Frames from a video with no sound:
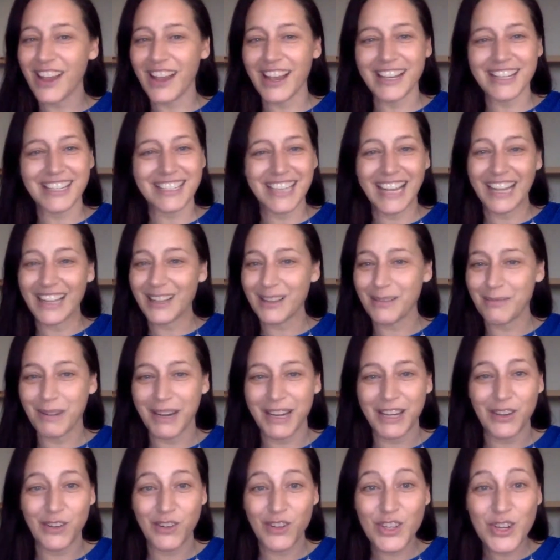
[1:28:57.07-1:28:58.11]
I
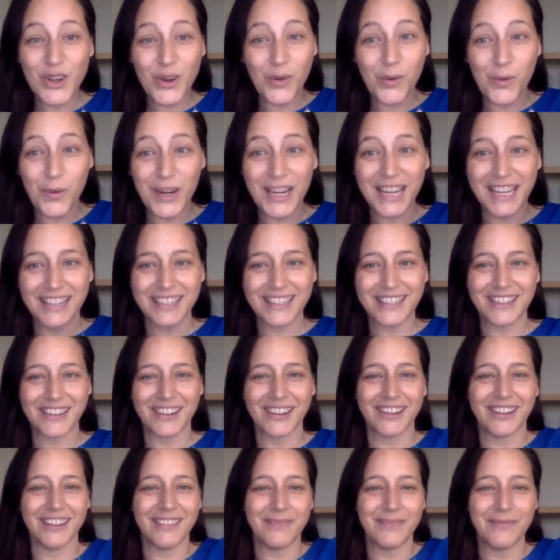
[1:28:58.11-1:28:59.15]
celebrate you. Two weeks,
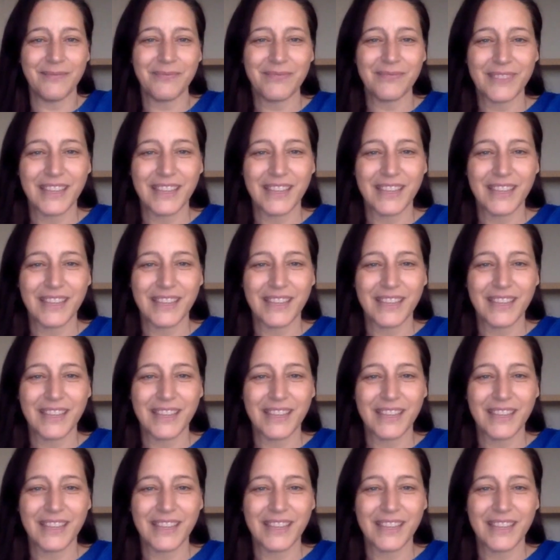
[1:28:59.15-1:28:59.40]
girl.